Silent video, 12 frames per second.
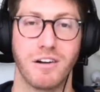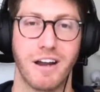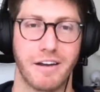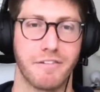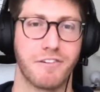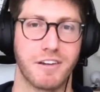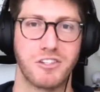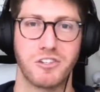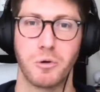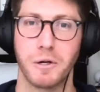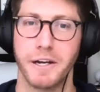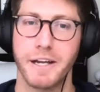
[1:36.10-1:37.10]
kind of fun
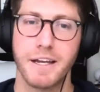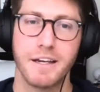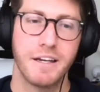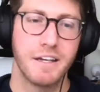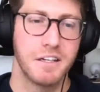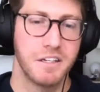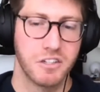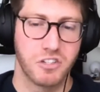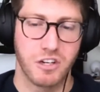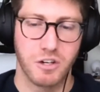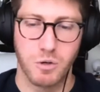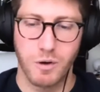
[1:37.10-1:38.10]
story.
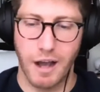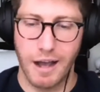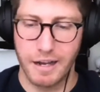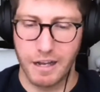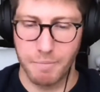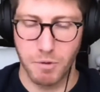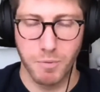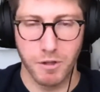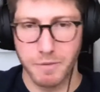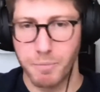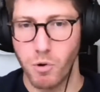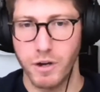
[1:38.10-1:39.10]
So a couple
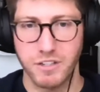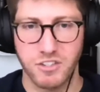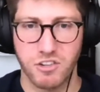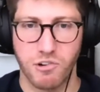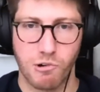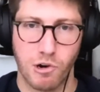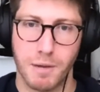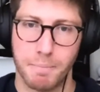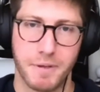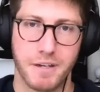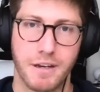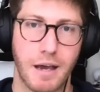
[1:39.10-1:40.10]
bullet points. Grew up
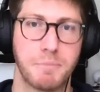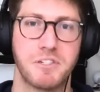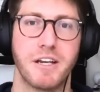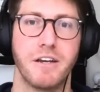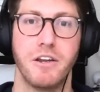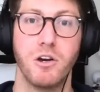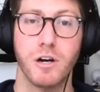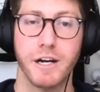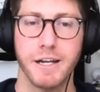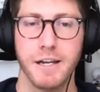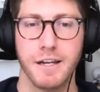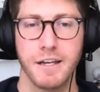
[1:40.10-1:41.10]
in upstate New
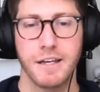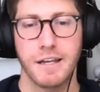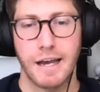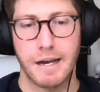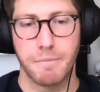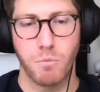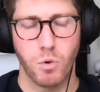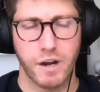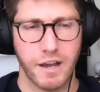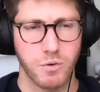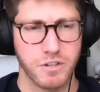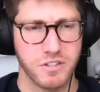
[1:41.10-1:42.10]
York. When
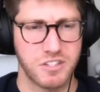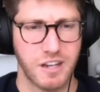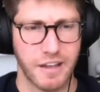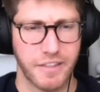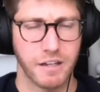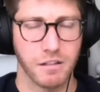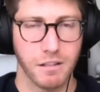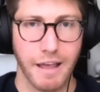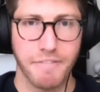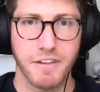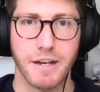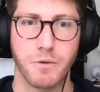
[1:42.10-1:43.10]
I was, I think,
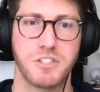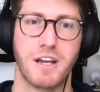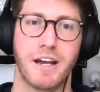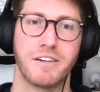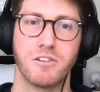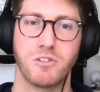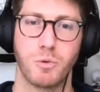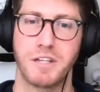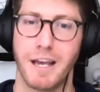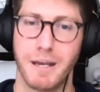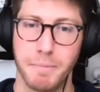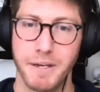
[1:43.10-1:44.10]
11, I was diagnosed with
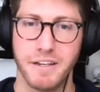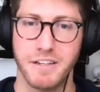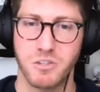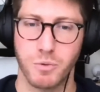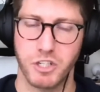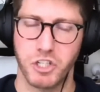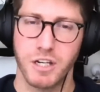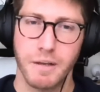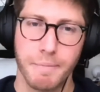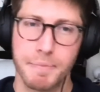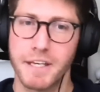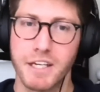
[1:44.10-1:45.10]
diabetes, which
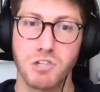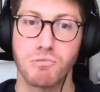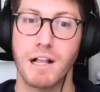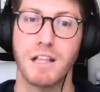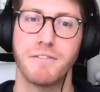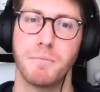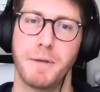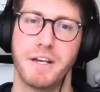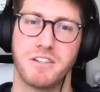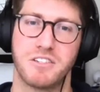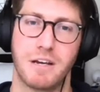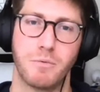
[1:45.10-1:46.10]
is relevant
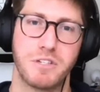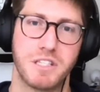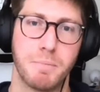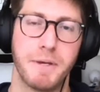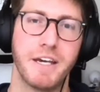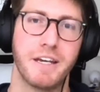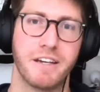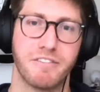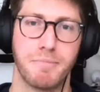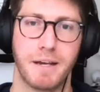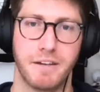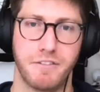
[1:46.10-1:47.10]
because that was the beginning
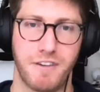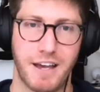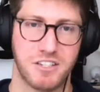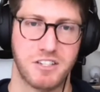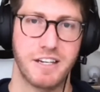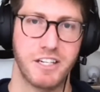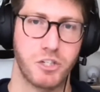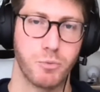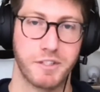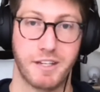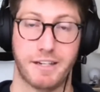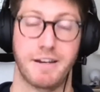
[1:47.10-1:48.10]
of my fascination
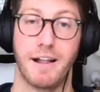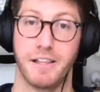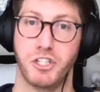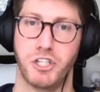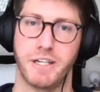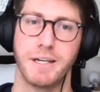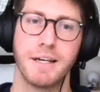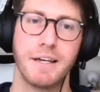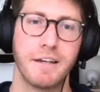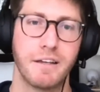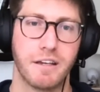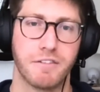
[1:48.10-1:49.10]
with technology.
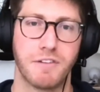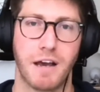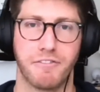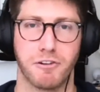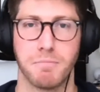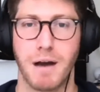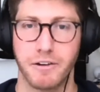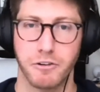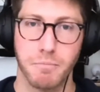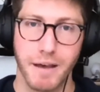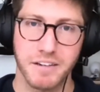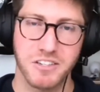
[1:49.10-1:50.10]
If not for
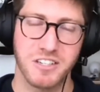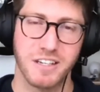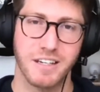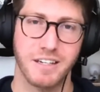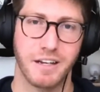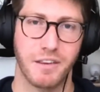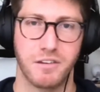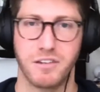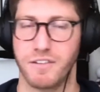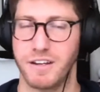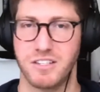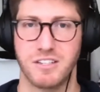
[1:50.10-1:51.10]
modern medicine and
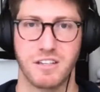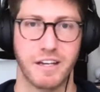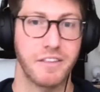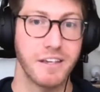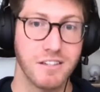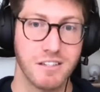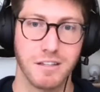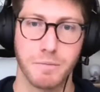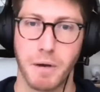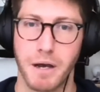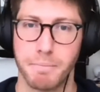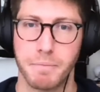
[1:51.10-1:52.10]
devices like the insulin
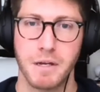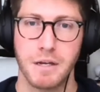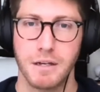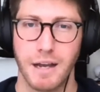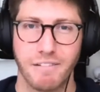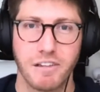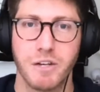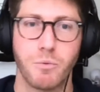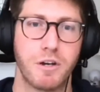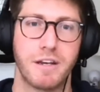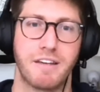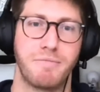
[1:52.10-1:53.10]
pump, I really
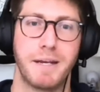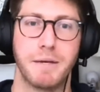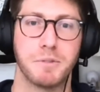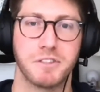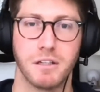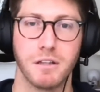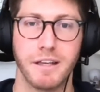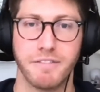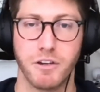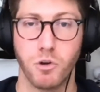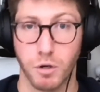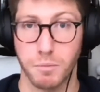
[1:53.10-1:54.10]
wouldn't have been able to live a
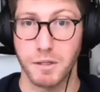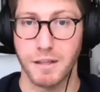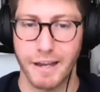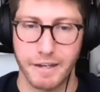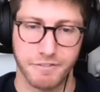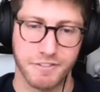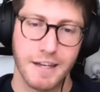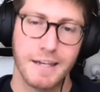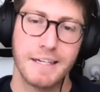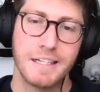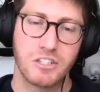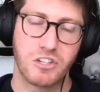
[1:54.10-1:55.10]
normal life.
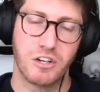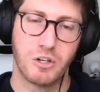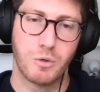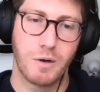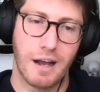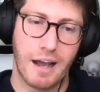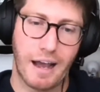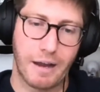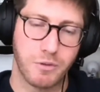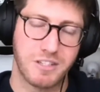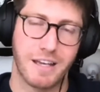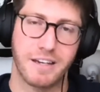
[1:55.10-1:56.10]
So I
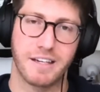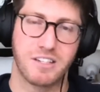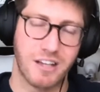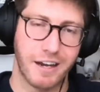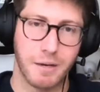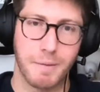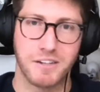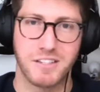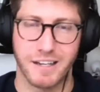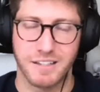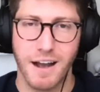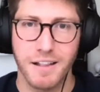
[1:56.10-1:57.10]
was getting excited about
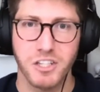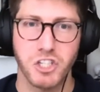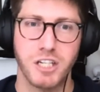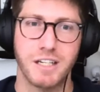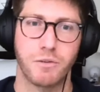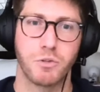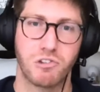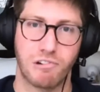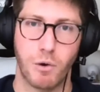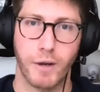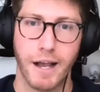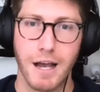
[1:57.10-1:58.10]
technology. I was
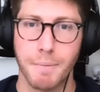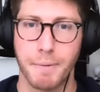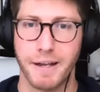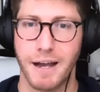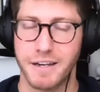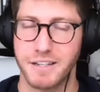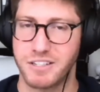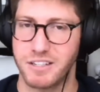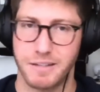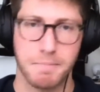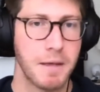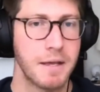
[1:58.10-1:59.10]
growing up. I got
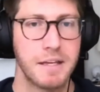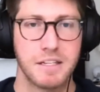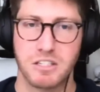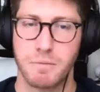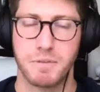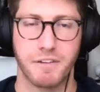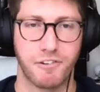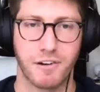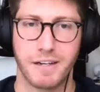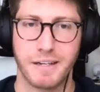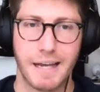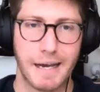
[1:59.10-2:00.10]
into some
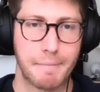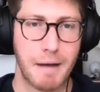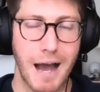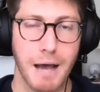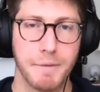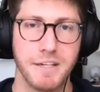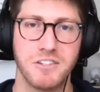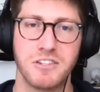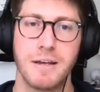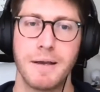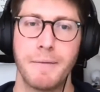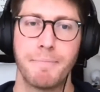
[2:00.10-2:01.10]
different
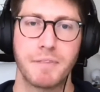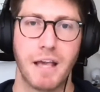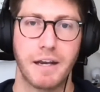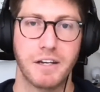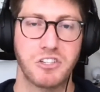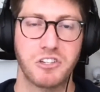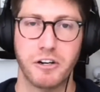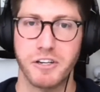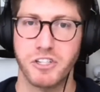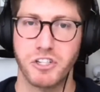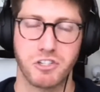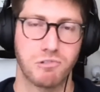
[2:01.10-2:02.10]
hobbies. And I
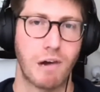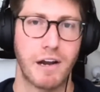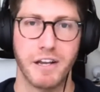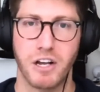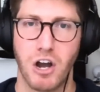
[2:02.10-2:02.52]
started just writing